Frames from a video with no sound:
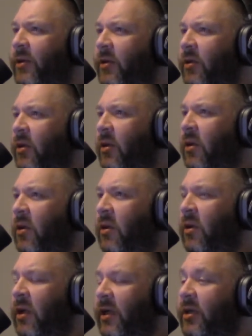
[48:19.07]
Wow,
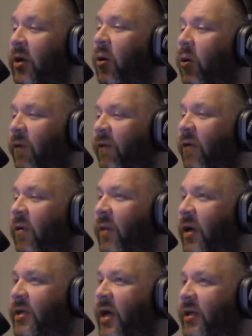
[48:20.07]
that's not old for a
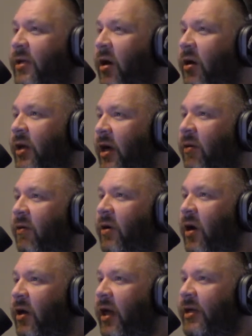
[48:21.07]
mid-sized dog that or a
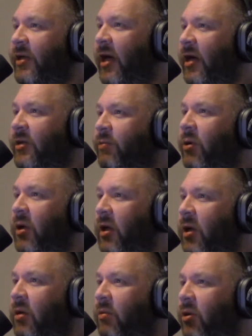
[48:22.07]
dog that size.
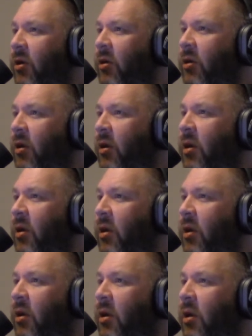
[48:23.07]
Pretty. Mine's pretty, swell, dude.
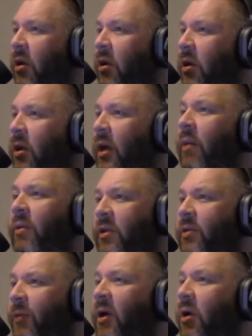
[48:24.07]
Shut up. Yeah,
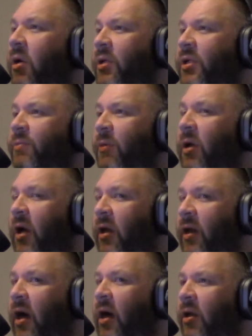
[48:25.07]
bigger. She's big. Uh,
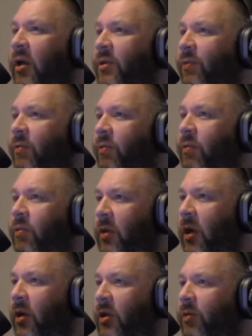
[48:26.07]
that Elliot's
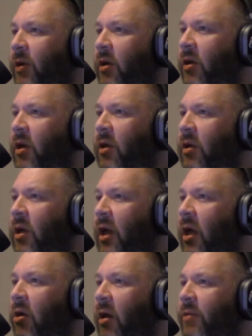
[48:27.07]
Ellie's bigger. The, okay. the
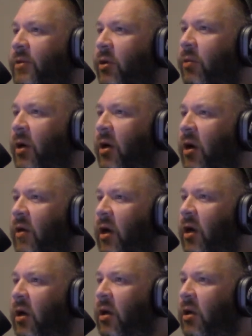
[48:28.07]
yellow lab's a little bigger, I
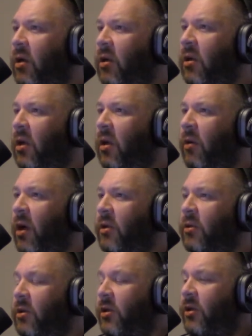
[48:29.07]
think. Okay. In the
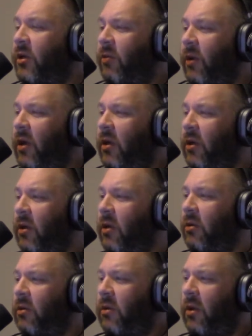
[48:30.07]
box, just a little bit.
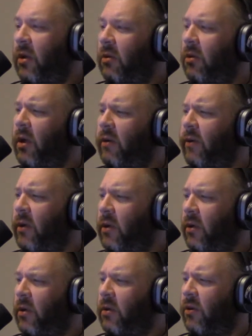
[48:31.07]
No, oh, you know, whatever.
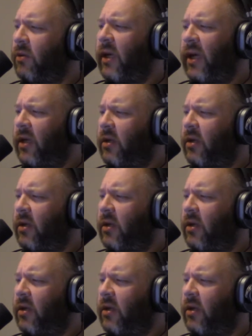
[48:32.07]
Don't take.